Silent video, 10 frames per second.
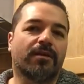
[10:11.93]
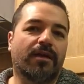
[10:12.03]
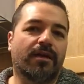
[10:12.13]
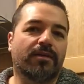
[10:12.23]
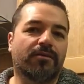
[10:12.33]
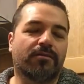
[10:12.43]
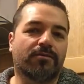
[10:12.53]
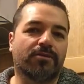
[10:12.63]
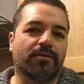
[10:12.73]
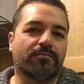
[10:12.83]
and of
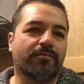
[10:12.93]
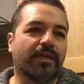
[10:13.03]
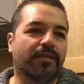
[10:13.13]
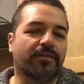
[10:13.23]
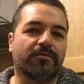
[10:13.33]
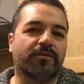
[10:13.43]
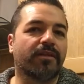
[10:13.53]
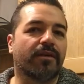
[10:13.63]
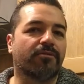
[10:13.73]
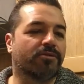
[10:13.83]
course, I'm making these
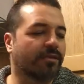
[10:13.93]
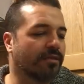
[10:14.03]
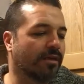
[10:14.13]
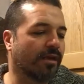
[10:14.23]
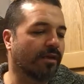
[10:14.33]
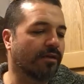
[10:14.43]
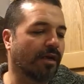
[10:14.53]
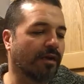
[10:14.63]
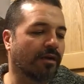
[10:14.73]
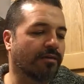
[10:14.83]
videos, and uh,
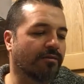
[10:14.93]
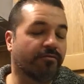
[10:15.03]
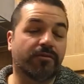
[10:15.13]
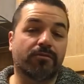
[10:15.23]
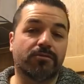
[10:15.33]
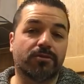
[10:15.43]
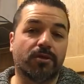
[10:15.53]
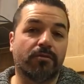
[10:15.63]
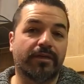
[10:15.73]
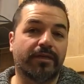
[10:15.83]
I, I, don't feel
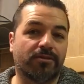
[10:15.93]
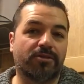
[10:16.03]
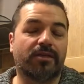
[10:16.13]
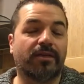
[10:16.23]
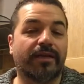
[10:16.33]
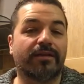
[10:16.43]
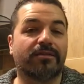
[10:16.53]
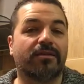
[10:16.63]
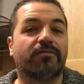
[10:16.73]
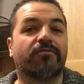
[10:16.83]
totally and utterly
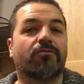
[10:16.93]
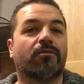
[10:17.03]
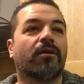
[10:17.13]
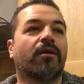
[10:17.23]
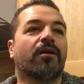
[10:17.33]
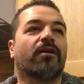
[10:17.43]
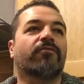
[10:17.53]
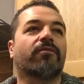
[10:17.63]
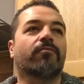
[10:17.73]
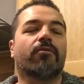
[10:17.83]
connected. I feel I
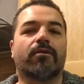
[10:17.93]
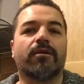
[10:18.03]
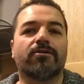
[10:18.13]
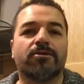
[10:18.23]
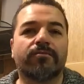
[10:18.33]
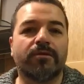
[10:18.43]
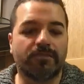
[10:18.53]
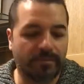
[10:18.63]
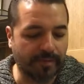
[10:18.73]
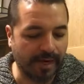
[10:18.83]
feel more like I should be
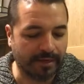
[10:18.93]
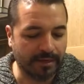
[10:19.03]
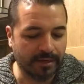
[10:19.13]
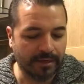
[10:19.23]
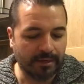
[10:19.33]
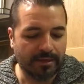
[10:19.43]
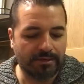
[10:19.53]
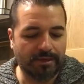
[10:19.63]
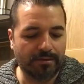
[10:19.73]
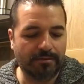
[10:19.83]
going to bed.
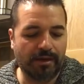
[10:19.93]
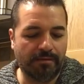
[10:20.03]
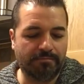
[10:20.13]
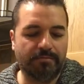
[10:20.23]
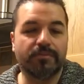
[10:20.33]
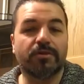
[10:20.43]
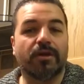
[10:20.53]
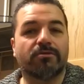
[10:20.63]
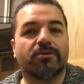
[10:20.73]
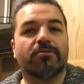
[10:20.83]
So um, you
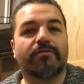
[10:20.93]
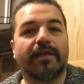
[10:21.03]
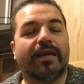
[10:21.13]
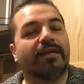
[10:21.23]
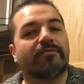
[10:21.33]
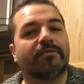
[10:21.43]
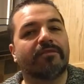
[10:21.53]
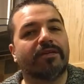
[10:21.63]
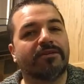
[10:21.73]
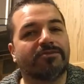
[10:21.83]
know, so the weekend will be
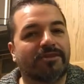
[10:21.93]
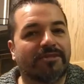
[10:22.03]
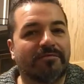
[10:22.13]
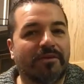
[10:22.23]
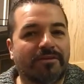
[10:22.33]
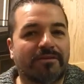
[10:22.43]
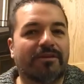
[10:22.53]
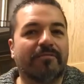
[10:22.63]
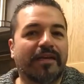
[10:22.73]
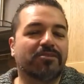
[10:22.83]
really interesting because I'm
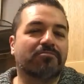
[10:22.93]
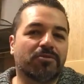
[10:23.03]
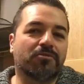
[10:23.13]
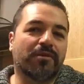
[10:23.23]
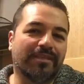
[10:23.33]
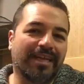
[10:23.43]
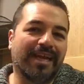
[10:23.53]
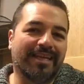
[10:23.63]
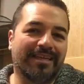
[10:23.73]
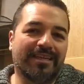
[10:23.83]
going to make some during the
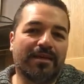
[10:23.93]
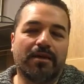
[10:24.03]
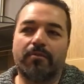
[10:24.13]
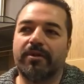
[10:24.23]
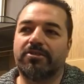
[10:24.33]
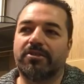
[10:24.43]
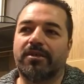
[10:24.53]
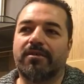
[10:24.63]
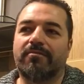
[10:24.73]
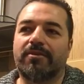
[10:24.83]
day, which
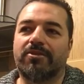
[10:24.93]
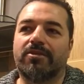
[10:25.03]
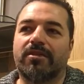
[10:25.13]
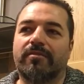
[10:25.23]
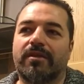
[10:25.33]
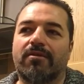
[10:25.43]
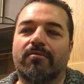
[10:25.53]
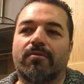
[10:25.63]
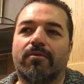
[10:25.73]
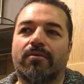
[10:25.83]
uh, which is going to be a
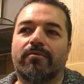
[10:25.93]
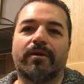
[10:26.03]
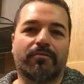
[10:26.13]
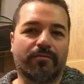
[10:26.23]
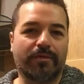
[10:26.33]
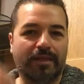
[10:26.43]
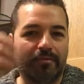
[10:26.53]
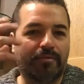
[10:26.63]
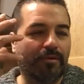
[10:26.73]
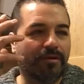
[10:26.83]
lot more when, at
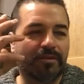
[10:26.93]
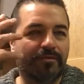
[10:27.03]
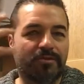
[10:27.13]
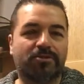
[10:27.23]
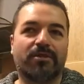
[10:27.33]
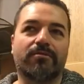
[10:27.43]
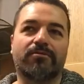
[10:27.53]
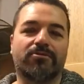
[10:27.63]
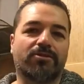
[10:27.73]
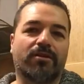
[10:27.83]
that point because I've been so
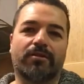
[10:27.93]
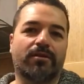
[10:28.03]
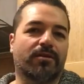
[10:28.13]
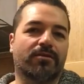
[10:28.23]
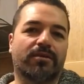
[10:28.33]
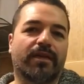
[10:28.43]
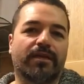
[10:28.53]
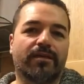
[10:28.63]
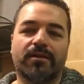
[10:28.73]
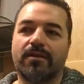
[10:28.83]
so alert today,
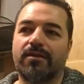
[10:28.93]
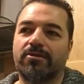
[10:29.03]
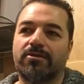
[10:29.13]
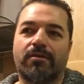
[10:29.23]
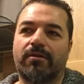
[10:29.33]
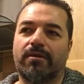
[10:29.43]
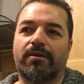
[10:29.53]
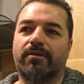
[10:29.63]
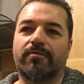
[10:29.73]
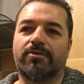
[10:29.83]
so
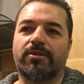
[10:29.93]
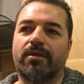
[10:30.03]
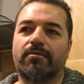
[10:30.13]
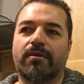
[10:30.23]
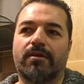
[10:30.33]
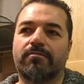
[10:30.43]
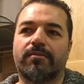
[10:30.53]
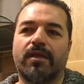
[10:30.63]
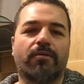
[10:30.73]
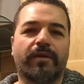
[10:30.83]
alert. There was no um,
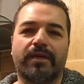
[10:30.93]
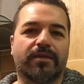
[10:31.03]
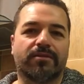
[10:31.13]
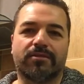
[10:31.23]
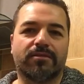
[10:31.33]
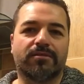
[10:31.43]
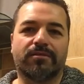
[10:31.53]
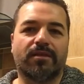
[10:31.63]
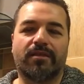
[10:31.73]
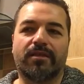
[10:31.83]
no weakness,
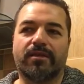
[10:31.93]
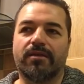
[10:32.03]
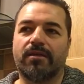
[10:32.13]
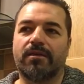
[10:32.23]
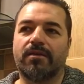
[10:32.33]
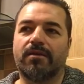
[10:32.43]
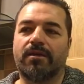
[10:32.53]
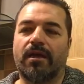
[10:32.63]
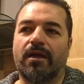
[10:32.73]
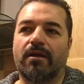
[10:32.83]
nothing.
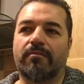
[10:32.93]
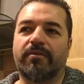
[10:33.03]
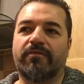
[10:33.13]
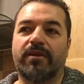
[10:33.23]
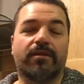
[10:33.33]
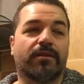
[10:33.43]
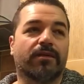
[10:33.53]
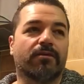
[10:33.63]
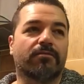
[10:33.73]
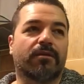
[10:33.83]
Um, if anything,
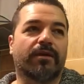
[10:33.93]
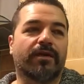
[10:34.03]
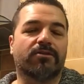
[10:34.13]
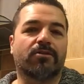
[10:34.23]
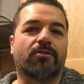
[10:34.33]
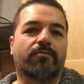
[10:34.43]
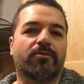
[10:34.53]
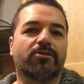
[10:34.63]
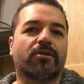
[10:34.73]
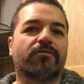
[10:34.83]
I, I had to calm
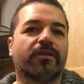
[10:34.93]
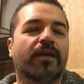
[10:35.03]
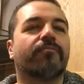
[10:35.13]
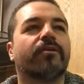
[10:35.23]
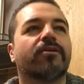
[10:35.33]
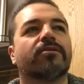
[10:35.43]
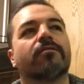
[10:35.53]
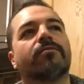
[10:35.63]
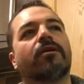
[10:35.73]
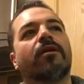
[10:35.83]
myself down because I
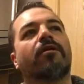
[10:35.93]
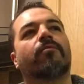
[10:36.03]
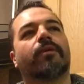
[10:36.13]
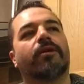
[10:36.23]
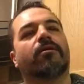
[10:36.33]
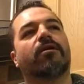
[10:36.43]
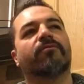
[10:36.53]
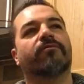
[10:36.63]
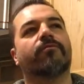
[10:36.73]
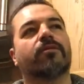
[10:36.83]
would, when I got
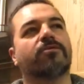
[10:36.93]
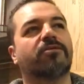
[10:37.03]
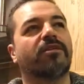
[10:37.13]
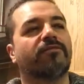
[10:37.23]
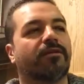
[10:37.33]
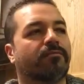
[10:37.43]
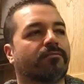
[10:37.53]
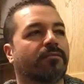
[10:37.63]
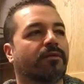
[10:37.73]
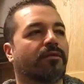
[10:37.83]
home from work this evening,
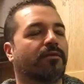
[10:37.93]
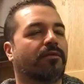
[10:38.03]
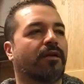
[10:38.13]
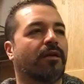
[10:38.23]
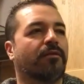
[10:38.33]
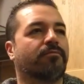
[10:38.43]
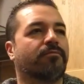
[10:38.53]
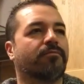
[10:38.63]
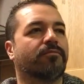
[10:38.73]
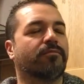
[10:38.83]

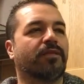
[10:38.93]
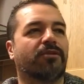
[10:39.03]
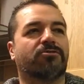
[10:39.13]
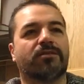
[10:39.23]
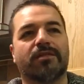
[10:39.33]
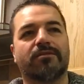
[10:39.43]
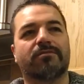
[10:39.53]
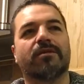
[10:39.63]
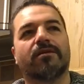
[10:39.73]
um, naturally